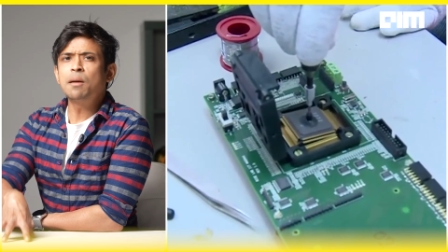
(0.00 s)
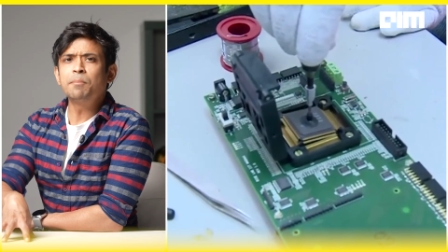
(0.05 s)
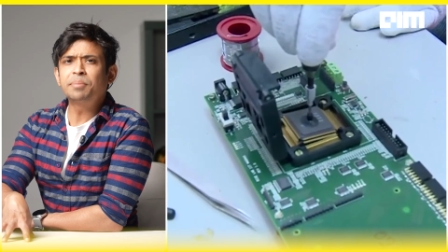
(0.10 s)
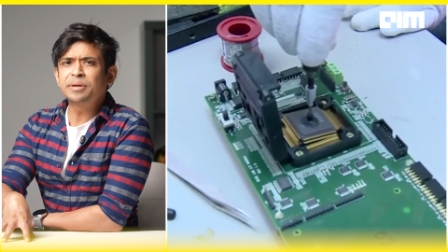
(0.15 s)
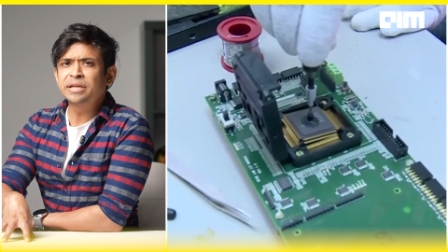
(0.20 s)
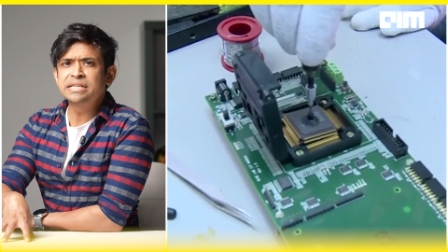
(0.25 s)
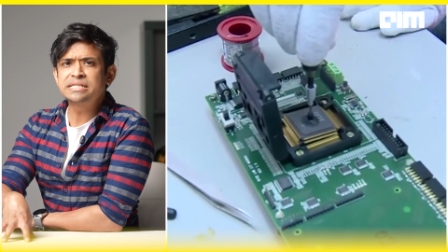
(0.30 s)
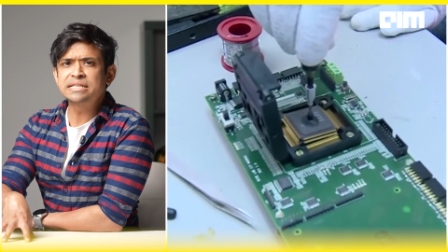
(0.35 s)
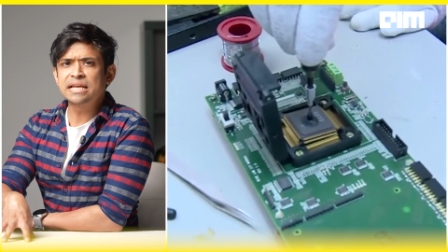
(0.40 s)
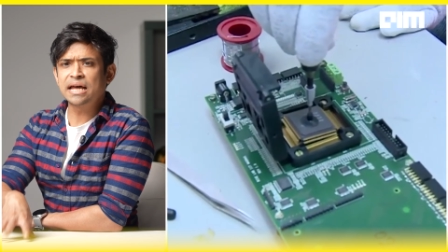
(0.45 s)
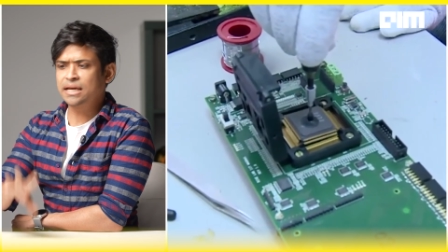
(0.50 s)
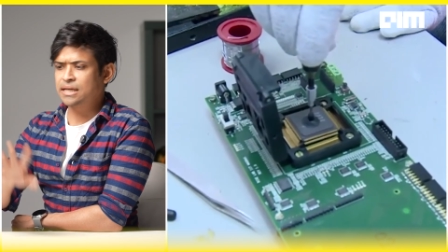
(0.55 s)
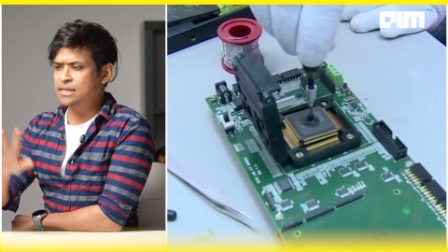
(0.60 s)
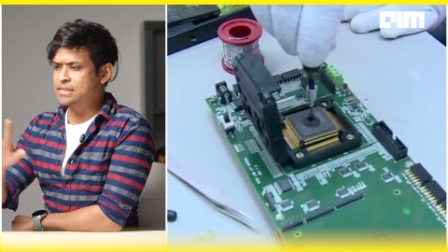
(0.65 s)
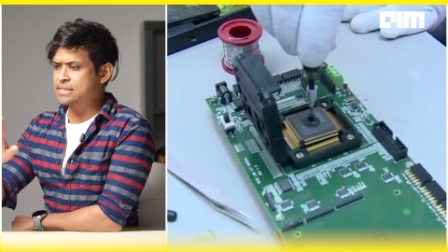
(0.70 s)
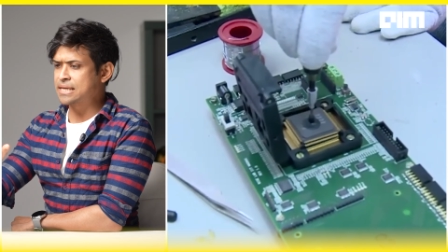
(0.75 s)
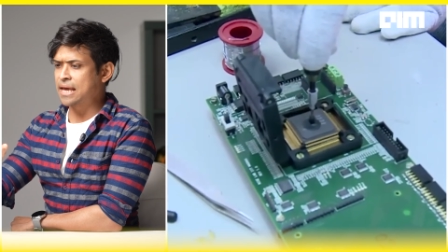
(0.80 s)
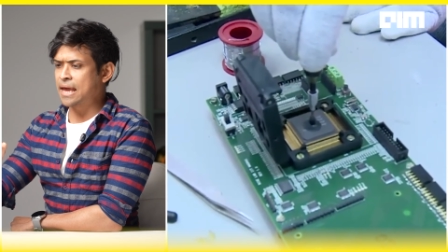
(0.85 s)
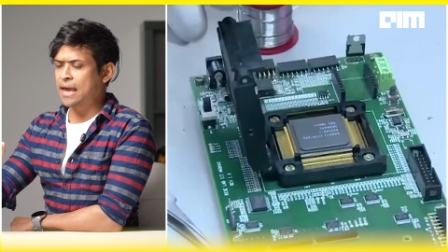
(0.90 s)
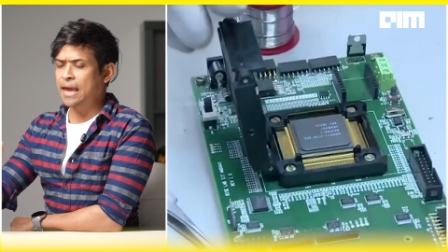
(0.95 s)
Companies
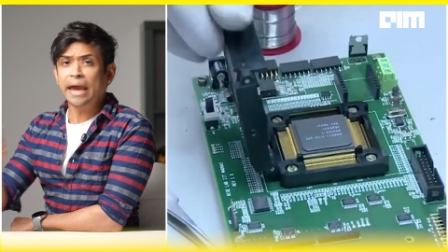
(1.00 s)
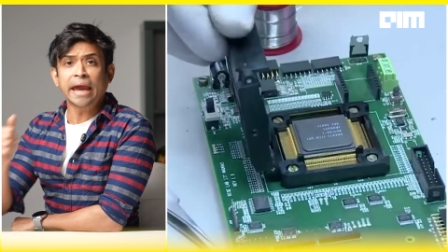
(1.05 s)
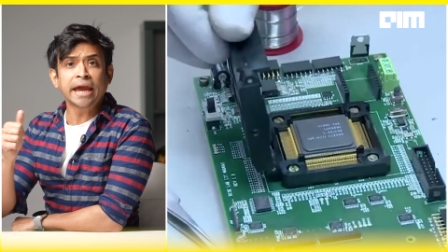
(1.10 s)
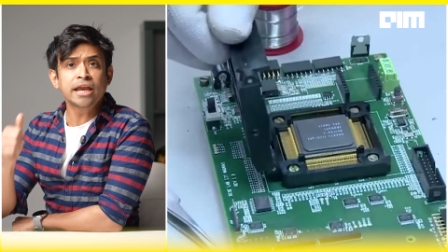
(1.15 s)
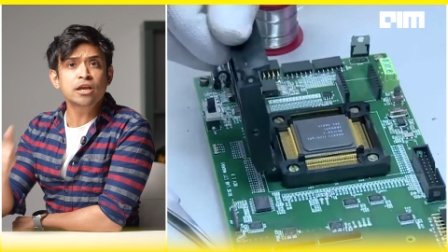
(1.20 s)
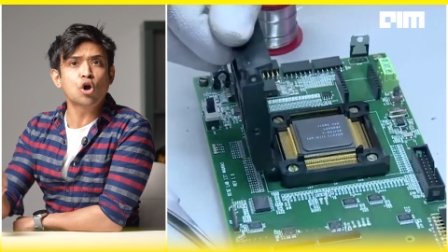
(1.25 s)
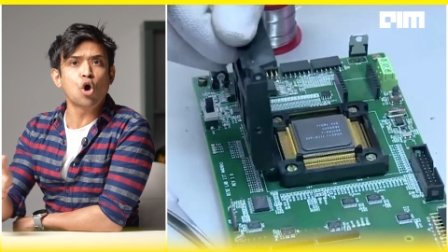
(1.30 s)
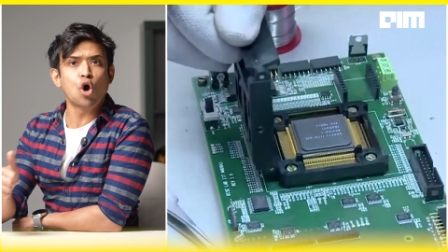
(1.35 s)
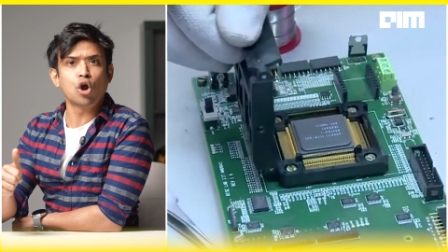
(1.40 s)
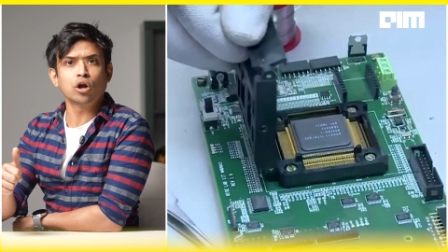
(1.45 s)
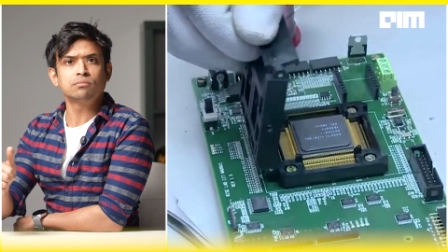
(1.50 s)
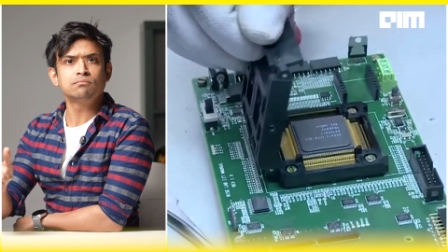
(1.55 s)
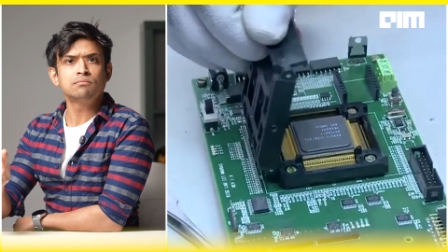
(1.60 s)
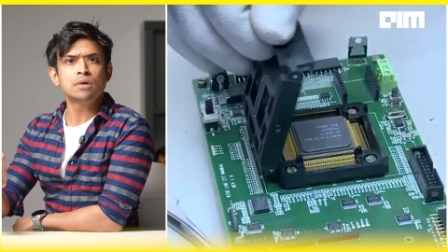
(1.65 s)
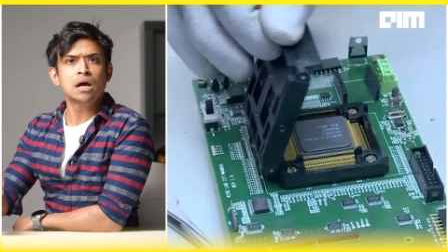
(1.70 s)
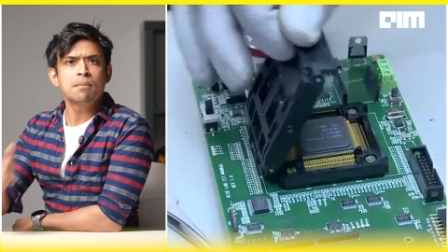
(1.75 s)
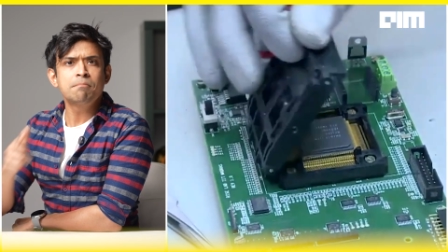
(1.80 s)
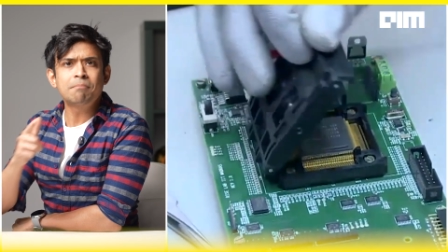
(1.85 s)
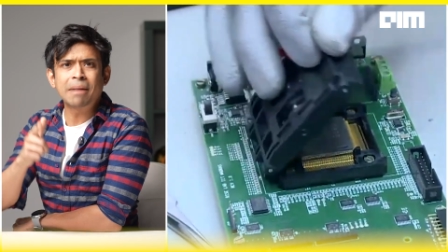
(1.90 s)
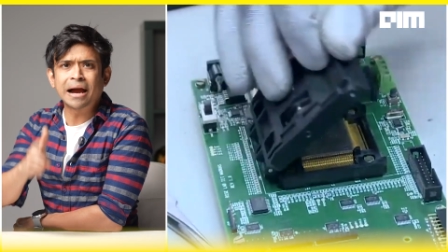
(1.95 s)
like, say,
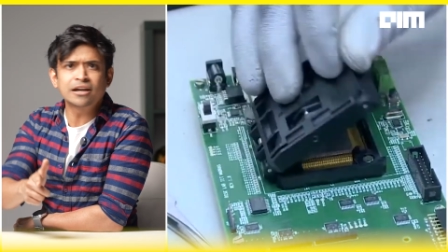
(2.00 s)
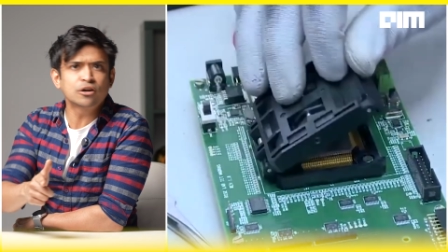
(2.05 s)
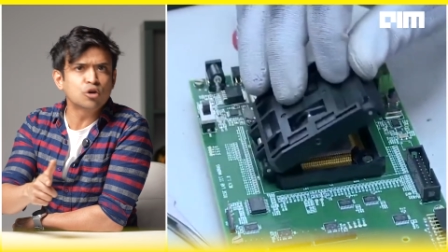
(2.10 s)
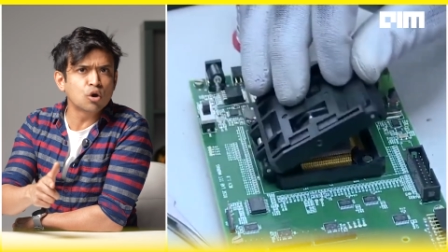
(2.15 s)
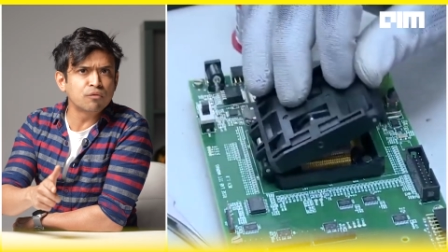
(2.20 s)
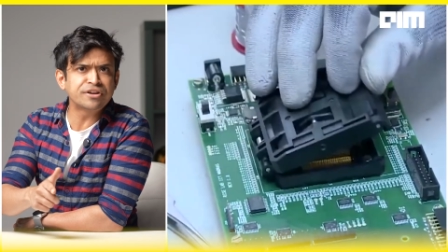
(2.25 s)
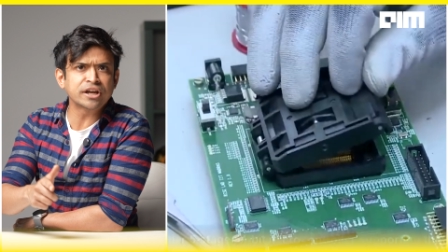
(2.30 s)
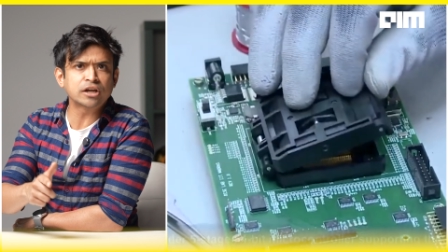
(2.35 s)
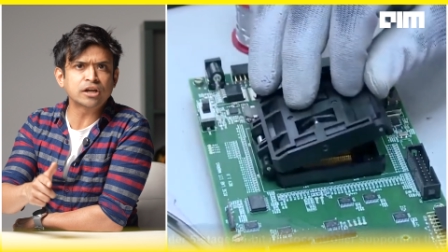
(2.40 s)
InCore, Mindgrove